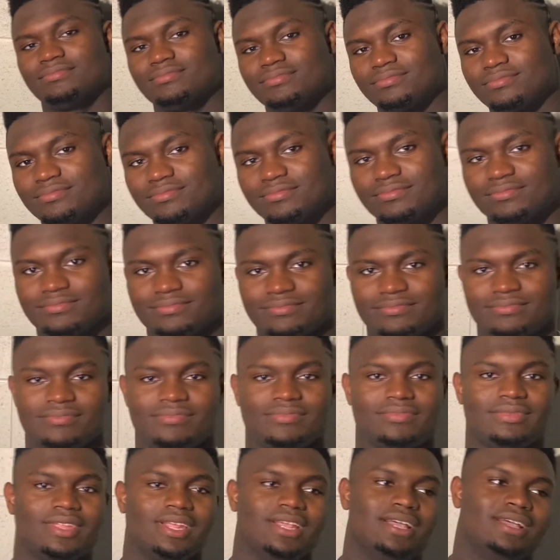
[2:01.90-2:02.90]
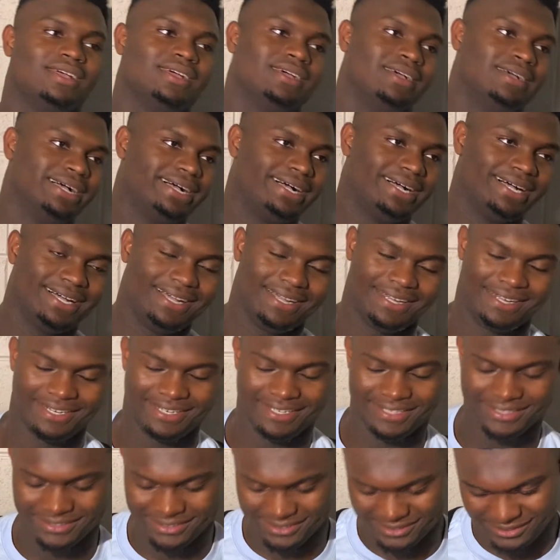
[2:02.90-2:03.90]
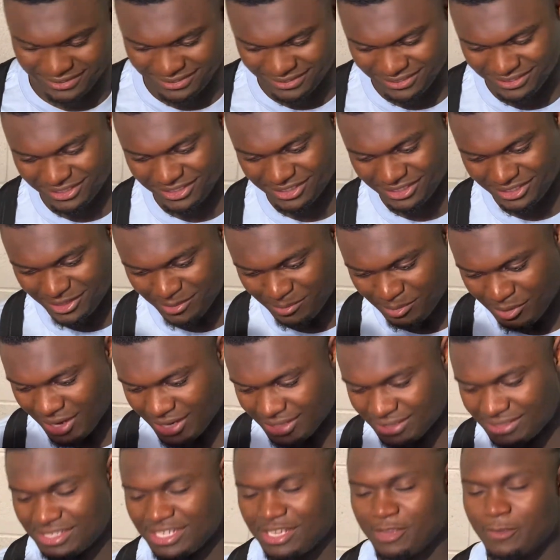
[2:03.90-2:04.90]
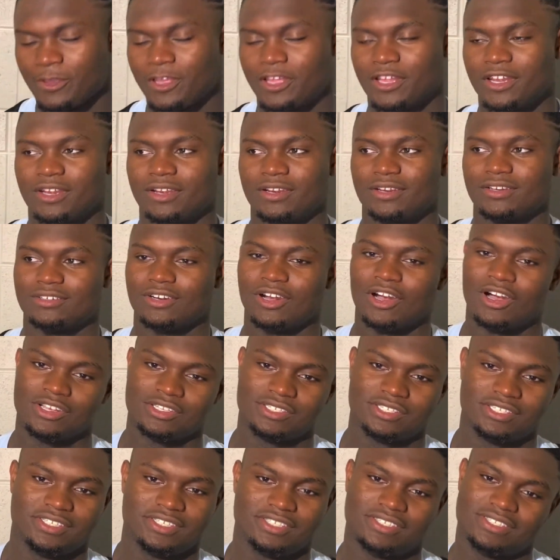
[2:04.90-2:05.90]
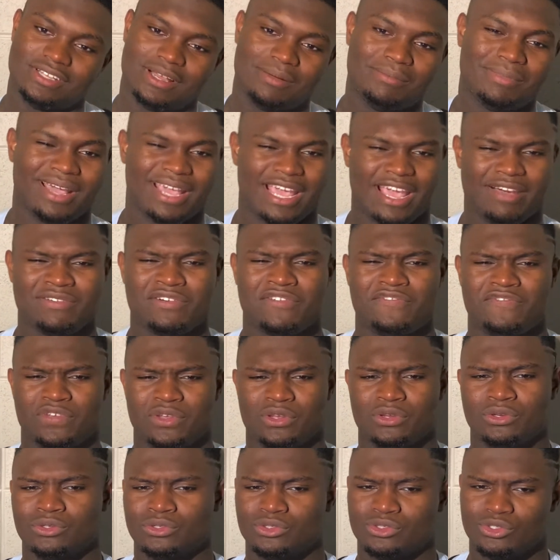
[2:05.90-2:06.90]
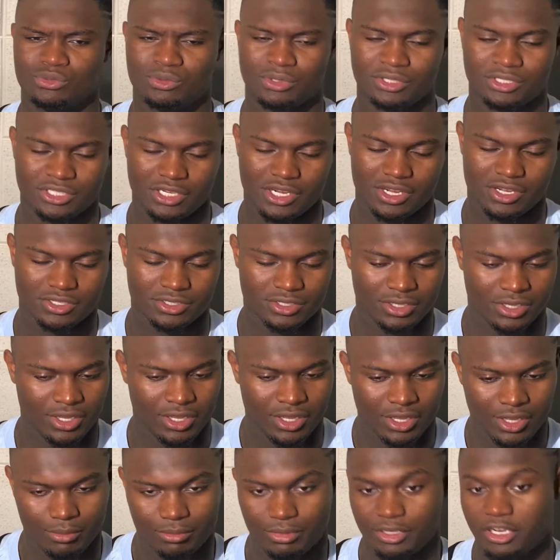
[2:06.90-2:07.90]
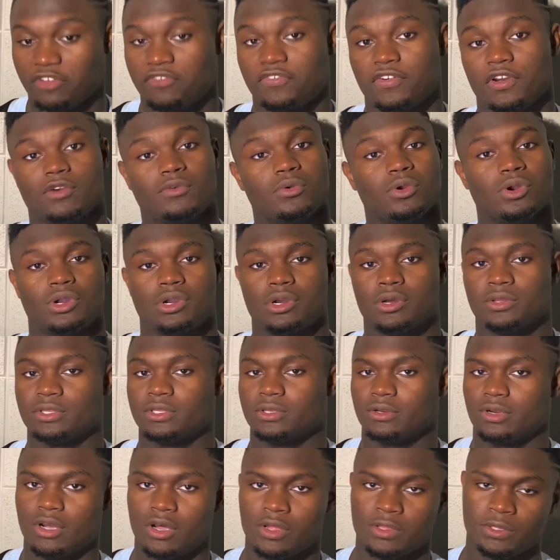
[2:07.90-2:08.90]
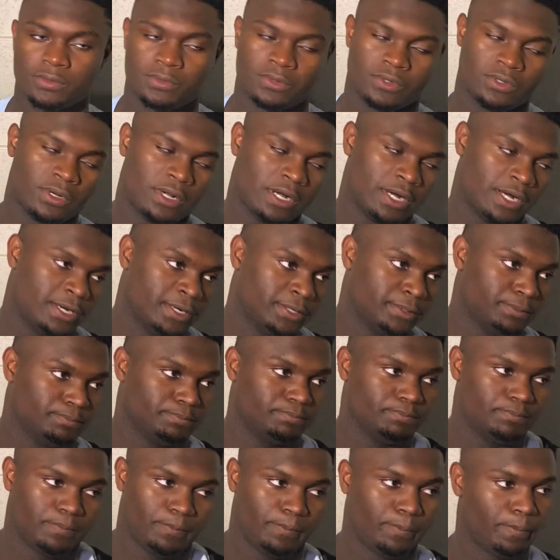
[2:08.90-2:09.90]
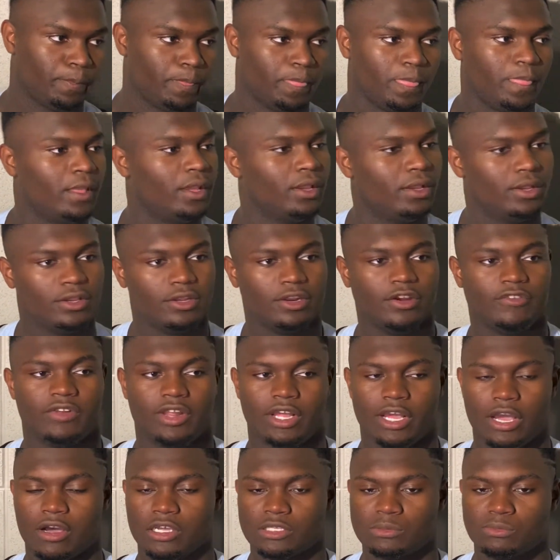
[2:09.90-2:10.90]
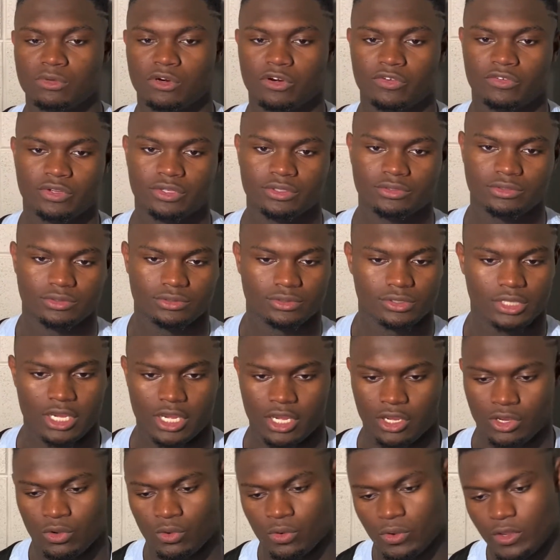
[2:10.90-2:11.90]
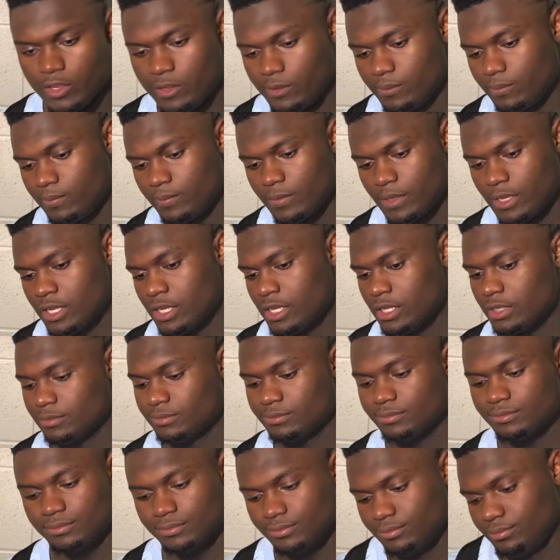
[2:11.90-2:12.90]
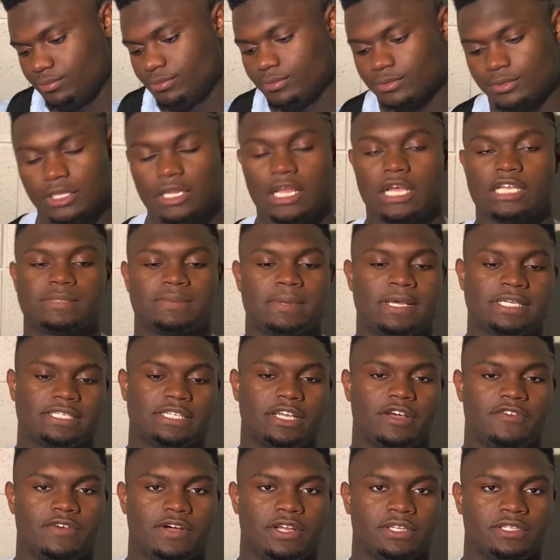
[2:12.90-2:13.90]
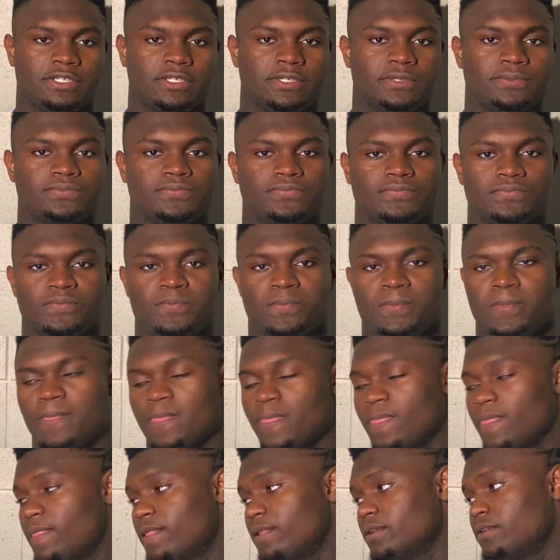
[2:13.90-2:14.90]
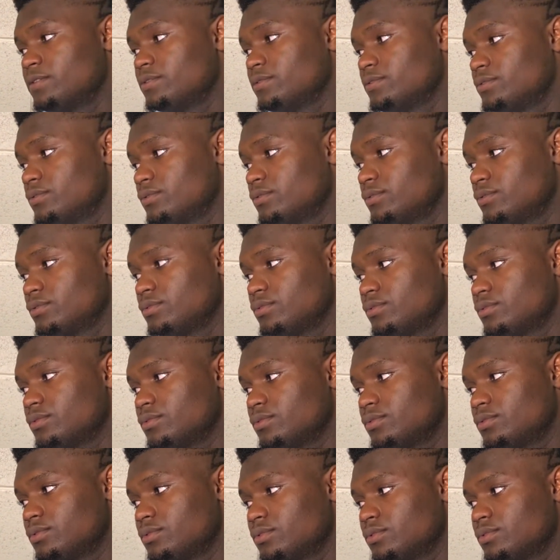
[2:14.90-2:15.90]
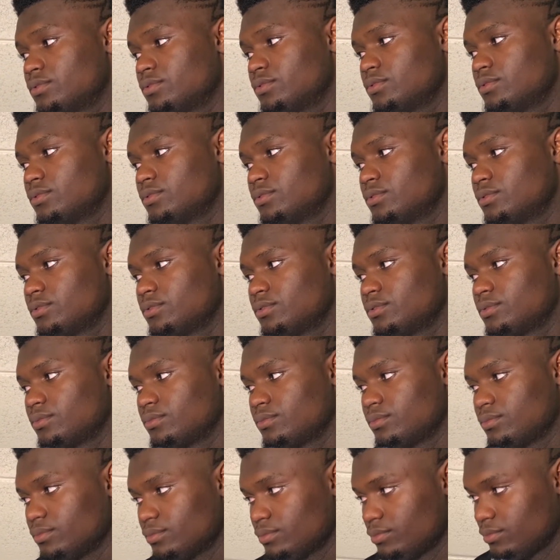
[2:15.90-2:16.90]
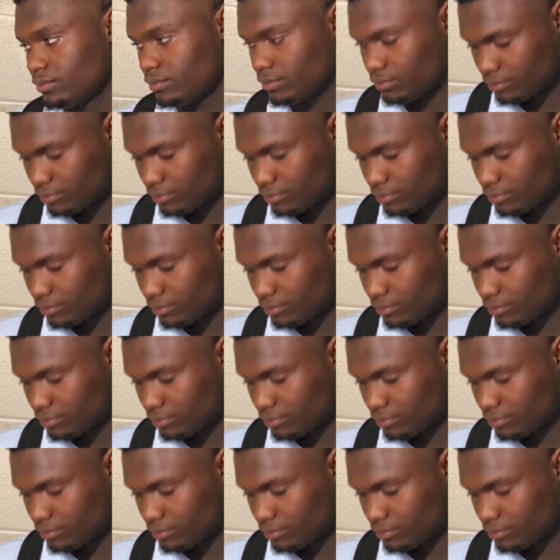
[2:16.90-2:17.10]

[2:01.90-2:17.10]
or are you going to switch it up? Uh, you'll probably see me in all season. I might have a few switch ups, but they felt real com comfortable. Um, I felt like I was moving uh, quick. Um, I was myself out there. Zion, what has the transition been for you